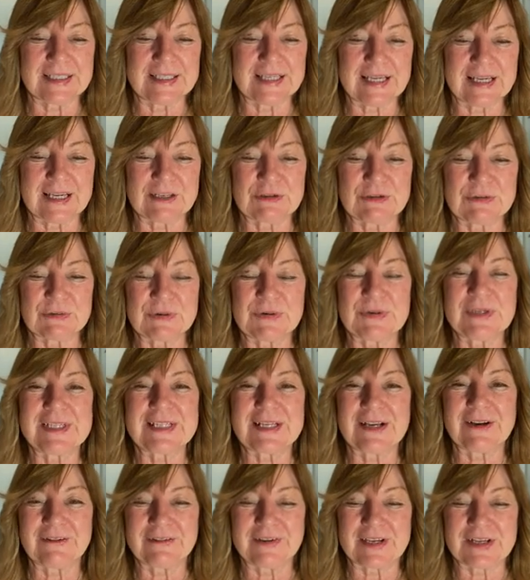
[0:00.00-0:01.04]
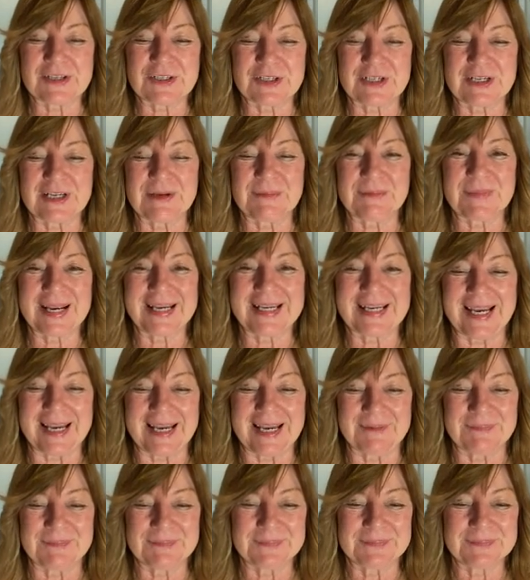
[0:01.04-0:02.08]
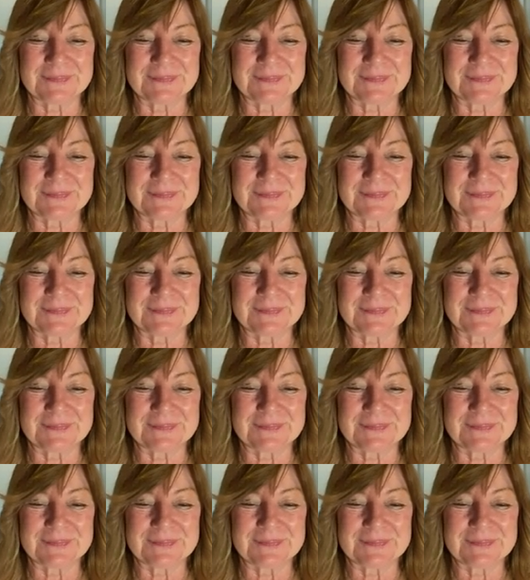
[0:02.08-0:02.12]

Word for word: and true salvation in my name.